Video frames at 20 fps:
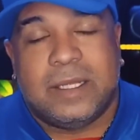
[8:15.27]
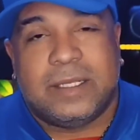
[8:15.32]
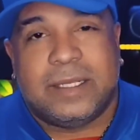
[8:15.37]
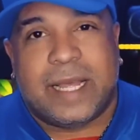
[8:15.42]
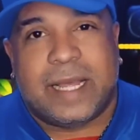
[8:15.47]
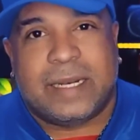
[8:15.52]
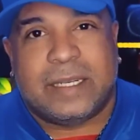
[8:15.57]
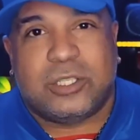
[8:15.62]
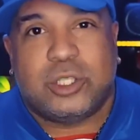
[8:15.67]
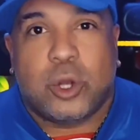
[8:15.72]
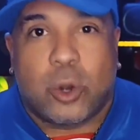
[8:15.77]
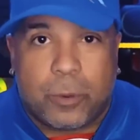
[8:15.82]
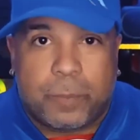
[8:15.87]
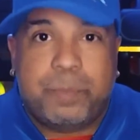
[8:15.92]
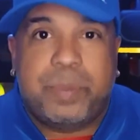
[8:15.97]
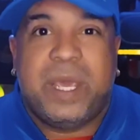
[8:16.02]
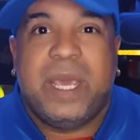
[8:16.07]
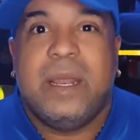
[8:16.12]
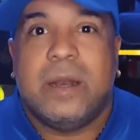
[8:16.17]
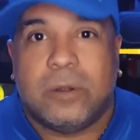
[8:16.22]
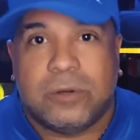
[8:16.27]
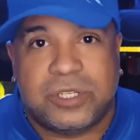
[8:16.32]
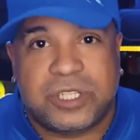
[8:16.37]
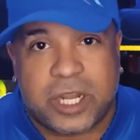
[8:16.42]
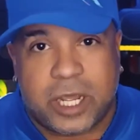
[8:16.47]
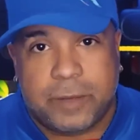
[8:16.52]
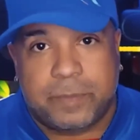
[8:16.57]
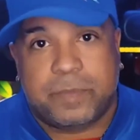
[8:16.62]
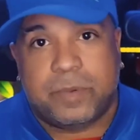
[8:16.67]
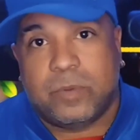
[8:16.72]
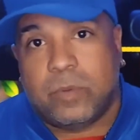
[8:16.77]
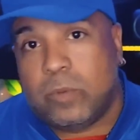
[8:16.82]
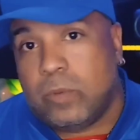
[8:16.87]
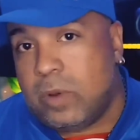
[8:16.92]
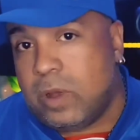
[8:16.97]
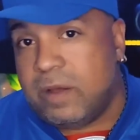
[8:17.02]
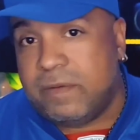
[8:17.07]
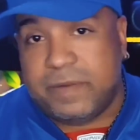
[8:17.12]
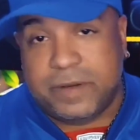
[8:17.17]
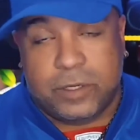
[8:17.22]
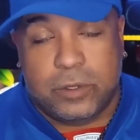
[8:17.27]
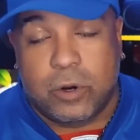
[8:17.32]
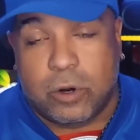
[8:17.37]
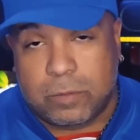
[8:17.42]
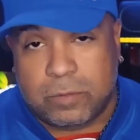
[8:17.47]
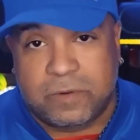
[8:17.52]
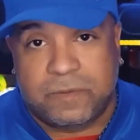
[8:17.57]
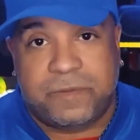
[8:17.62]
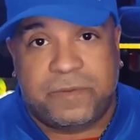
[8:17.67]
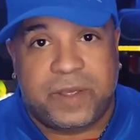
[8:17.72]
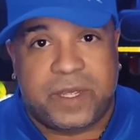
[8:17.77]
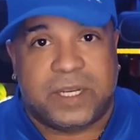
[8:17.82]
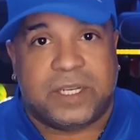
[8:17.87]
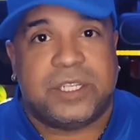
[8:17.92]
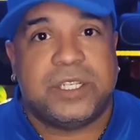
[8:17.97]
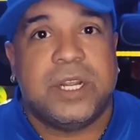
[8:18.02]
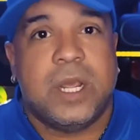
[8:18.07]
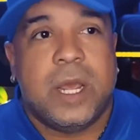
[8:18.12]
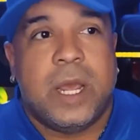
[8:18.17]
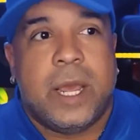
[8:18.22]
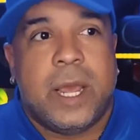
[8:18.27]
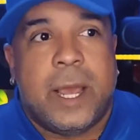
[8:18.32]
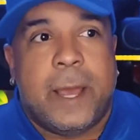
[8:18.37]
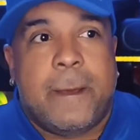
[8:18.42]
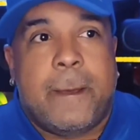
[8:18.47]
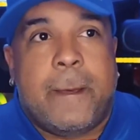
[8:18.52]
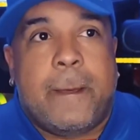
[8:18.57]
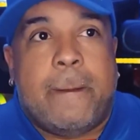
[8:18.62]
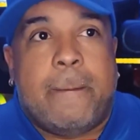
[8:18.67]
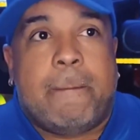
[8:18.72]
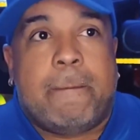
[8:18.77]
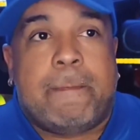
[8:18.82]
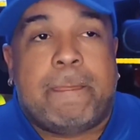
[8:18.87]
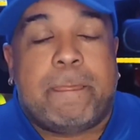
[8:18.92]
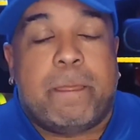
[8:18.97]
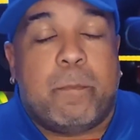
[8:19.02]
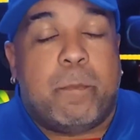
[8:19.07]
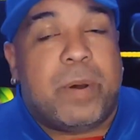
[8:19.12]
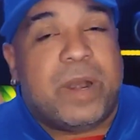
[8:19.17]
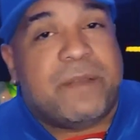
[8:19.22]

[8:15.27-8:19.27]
torpedo shape of a normal fish. But if you're